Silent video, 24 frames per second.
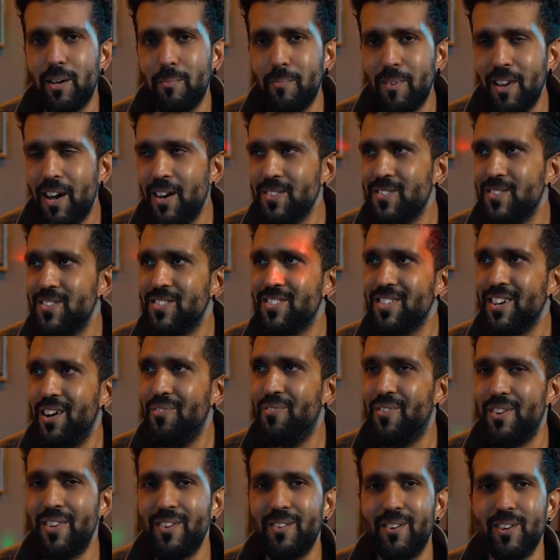like tablas and
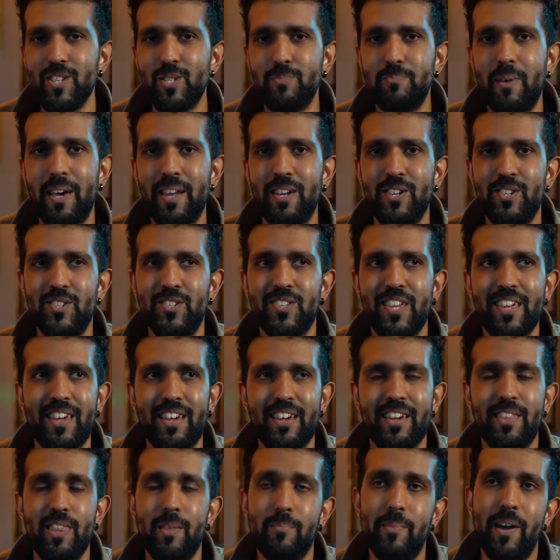stuff, and you've got Spanish
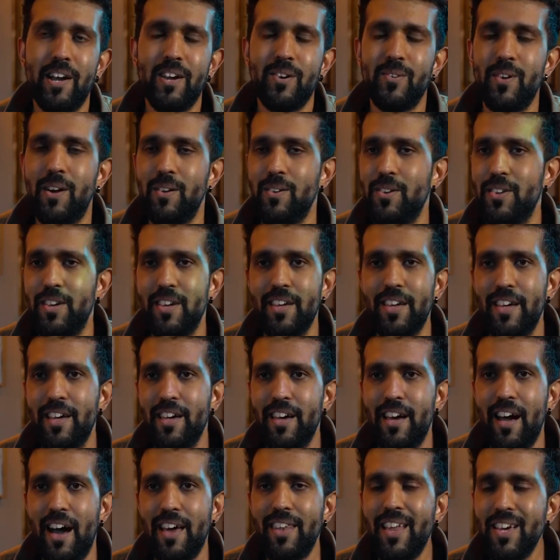singing in the background.
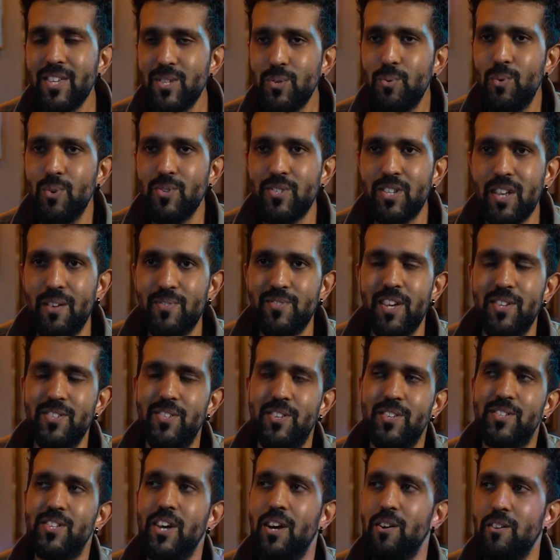And that sort of stuff sets
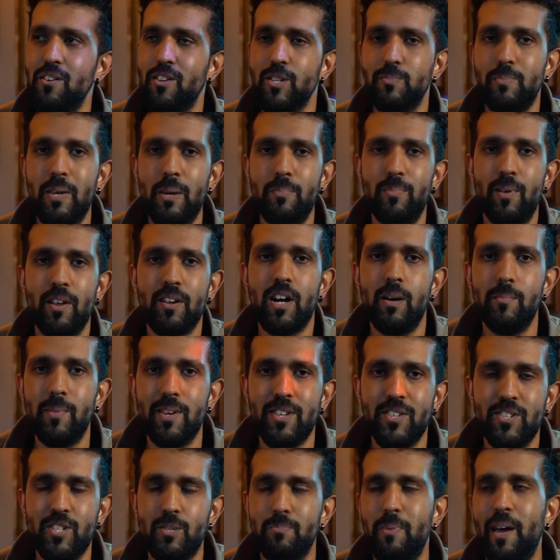the tone, because people are coming
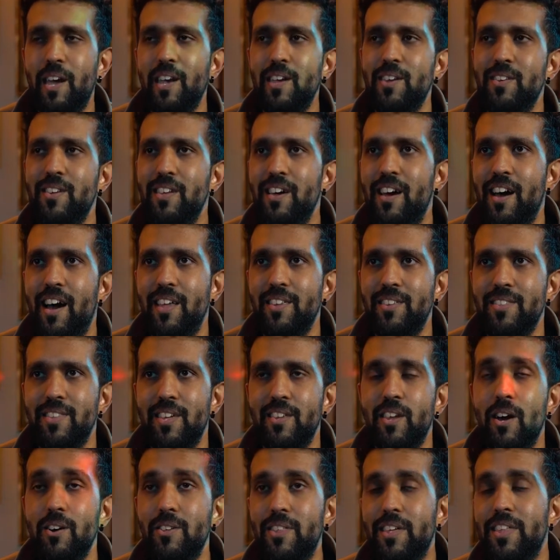to Spain and they
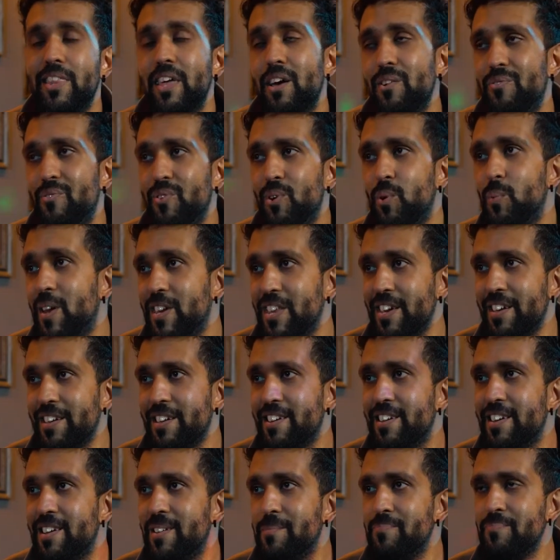know they're there for a wedding,
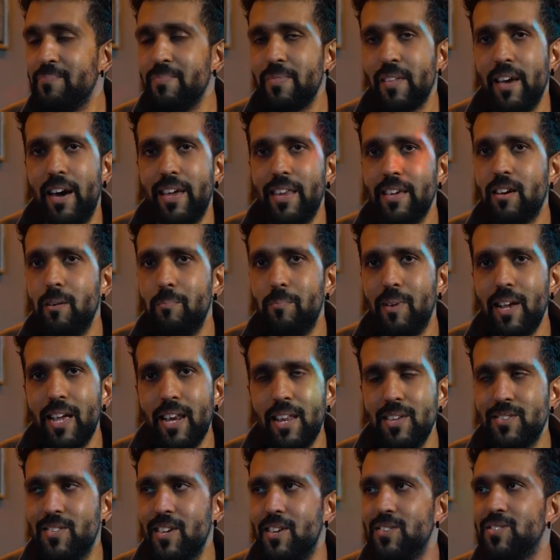and it
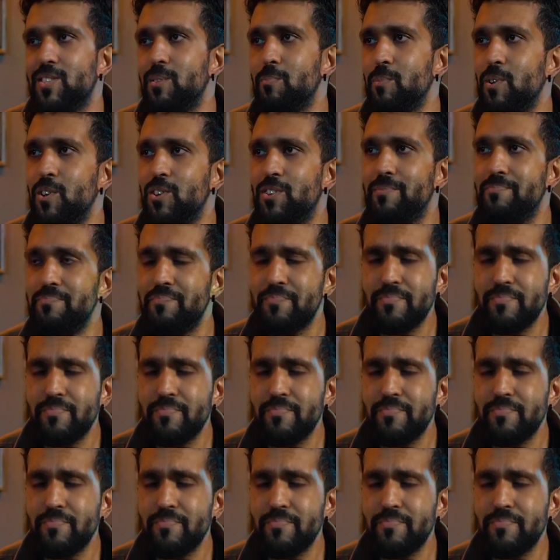completely sets the mood.